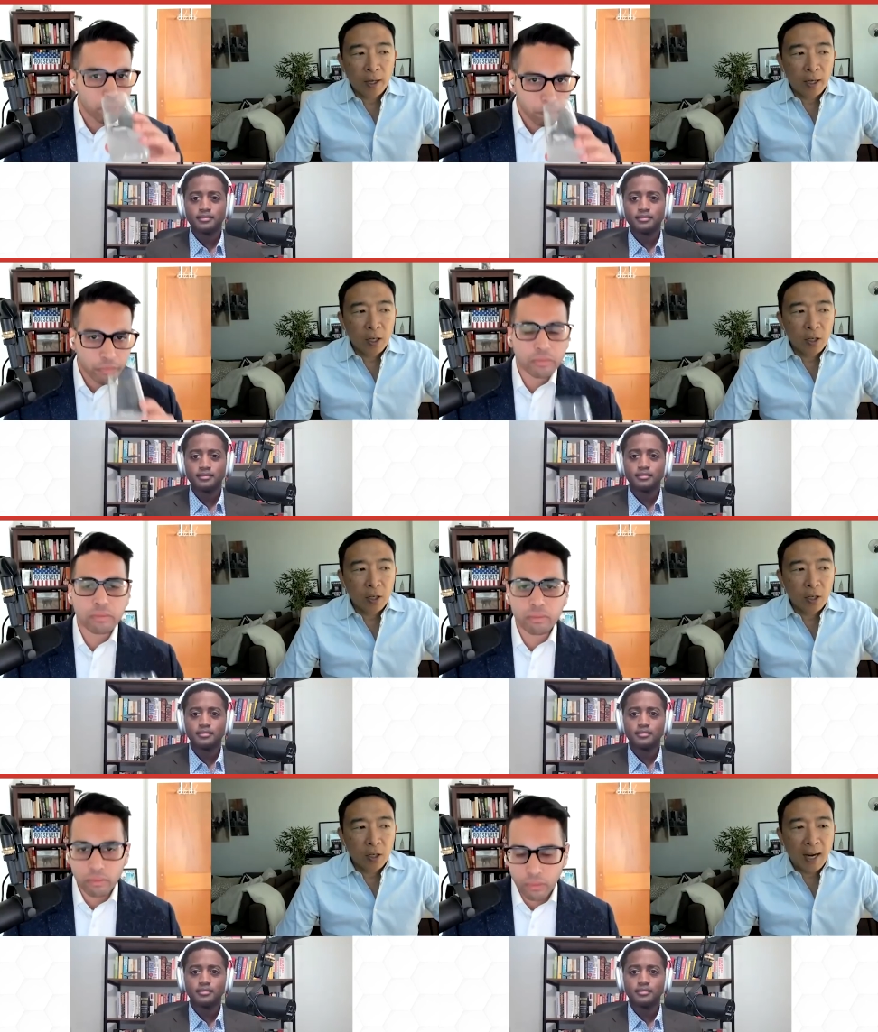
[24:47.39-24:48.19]
Speaker 1: And here's a
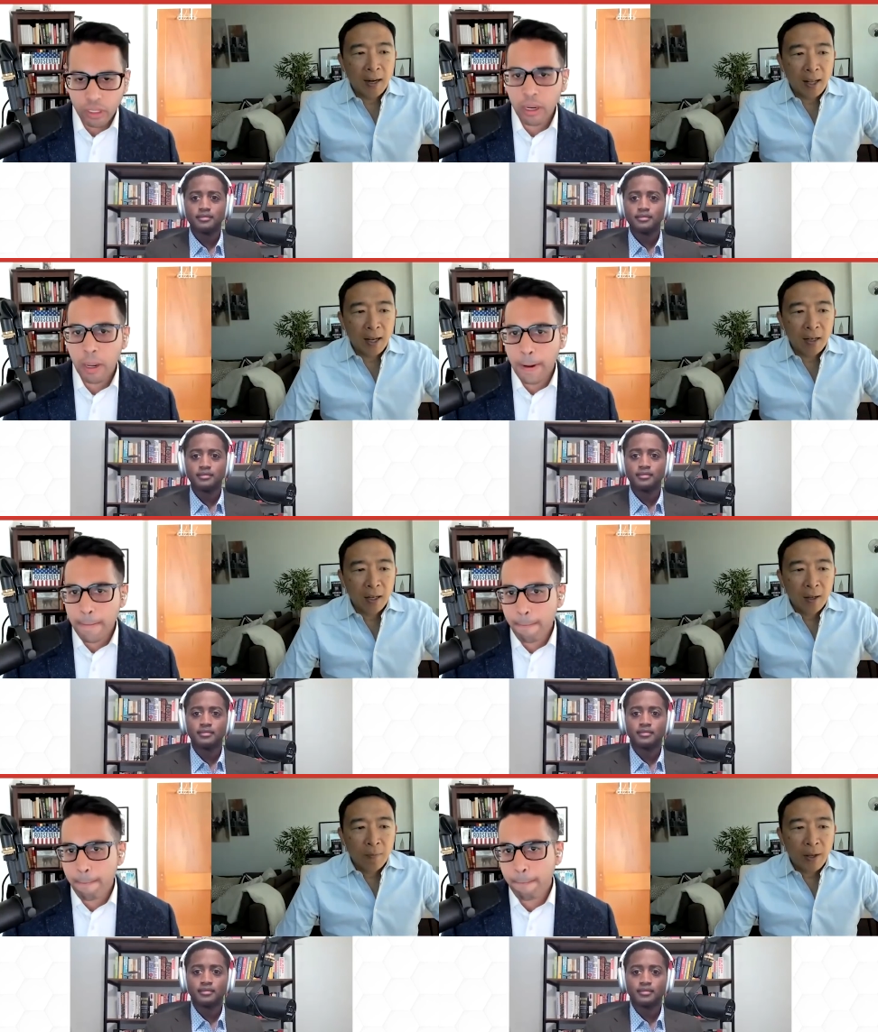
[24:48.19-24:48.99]
stat that
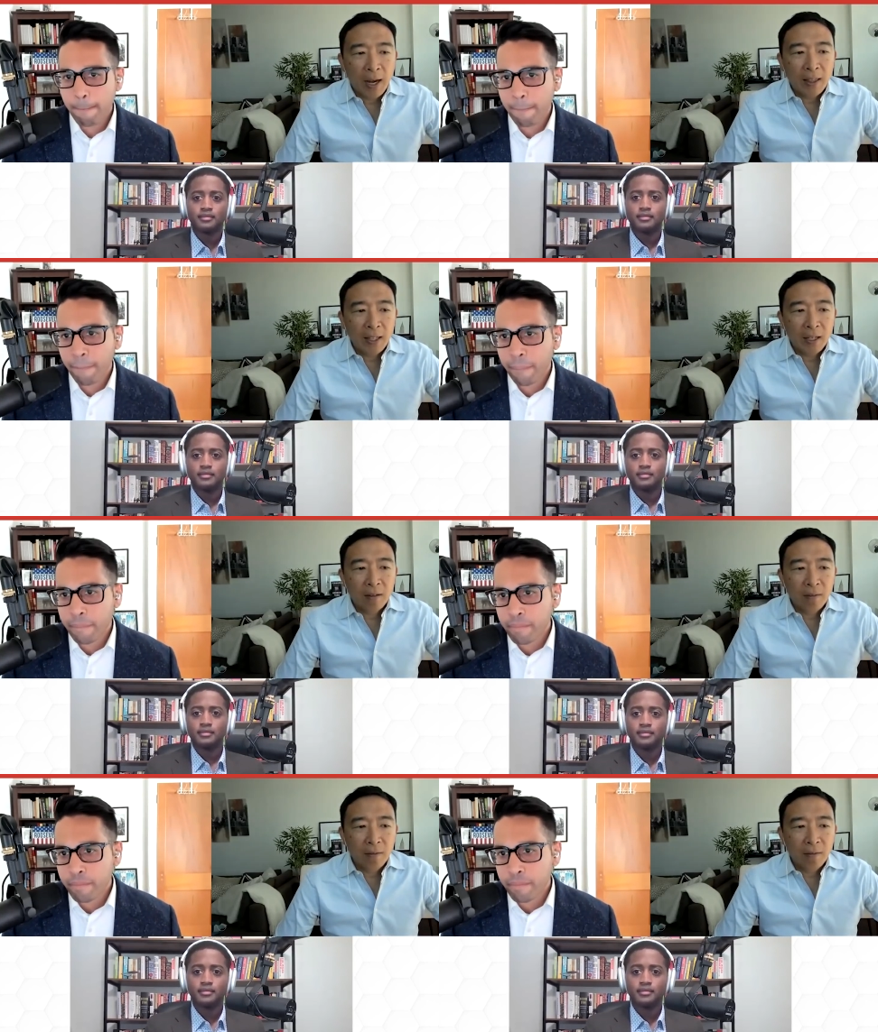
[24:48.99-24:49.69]
I think